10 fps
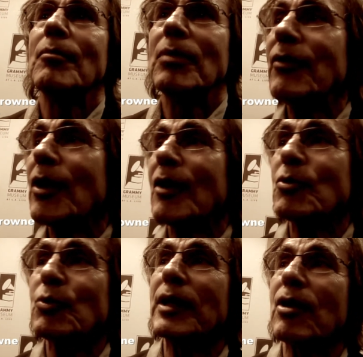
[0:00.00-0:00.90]
believe it or not, it
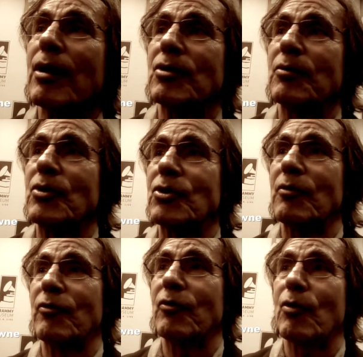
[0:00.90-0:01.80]
was really controversial.
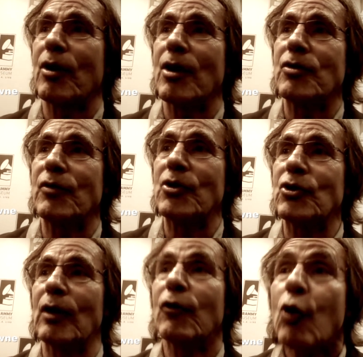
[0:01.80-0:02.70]
controversial
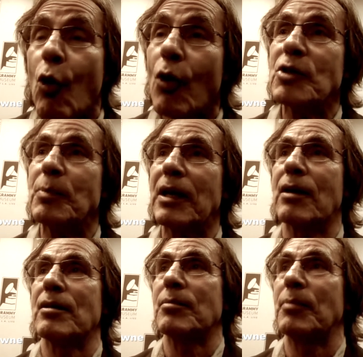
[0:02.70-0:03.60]
of course,
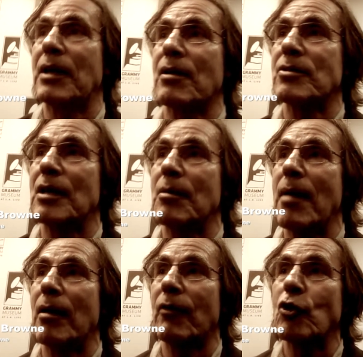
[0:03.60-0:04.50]
because because the
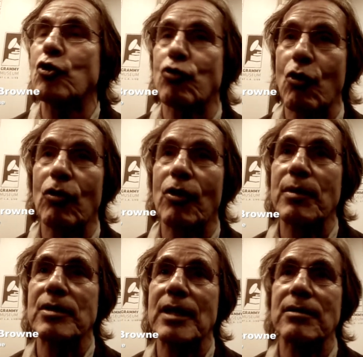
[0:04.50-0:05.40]
amount of control there
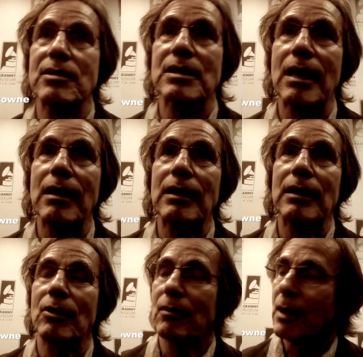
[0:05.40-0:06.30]
is in that
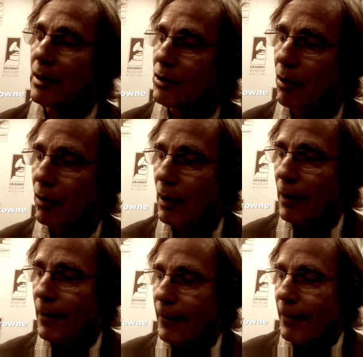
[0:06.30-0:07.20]
society. So
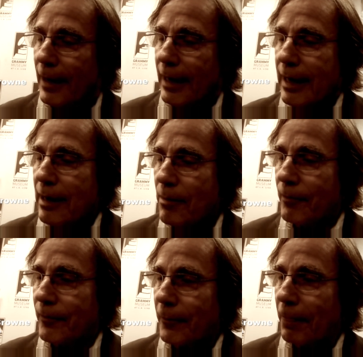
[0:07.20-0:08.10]
he
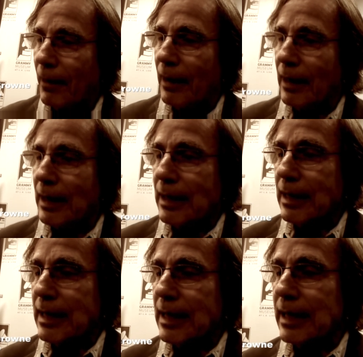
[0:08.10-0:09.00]

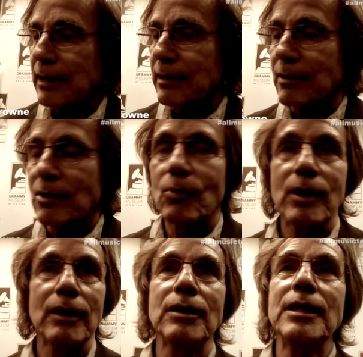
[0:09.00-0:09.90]
he doesn't
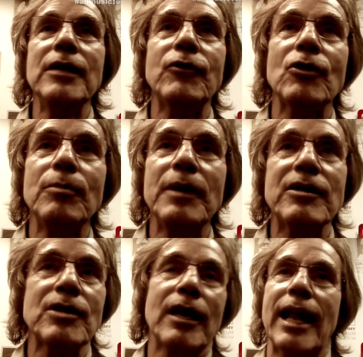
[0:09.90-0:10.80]
want to leave Cuba.
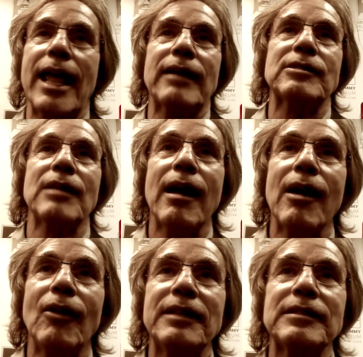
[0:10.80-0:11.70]
He's not an
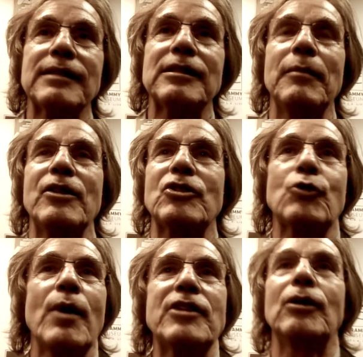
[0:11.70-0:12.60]
exile. He's not somebody that's
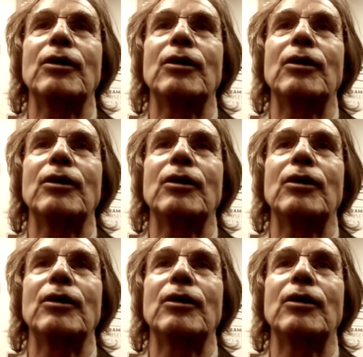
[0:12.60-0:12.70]
trying